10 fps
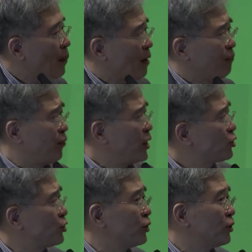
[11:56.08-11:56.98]

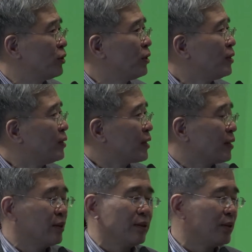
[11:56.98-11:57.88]
venture,
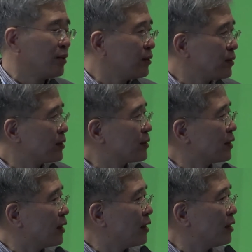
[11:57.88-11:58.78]

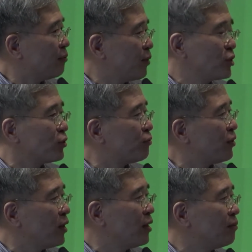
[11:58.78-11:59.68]
venture
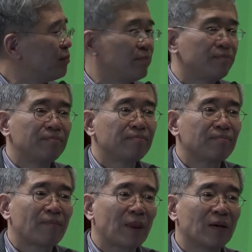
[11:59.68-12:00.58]
farm,
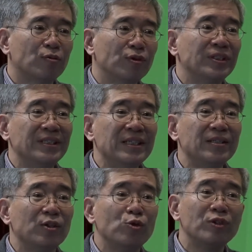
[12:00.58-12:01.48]
which needs
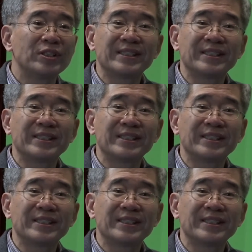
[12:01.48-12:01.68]
a unique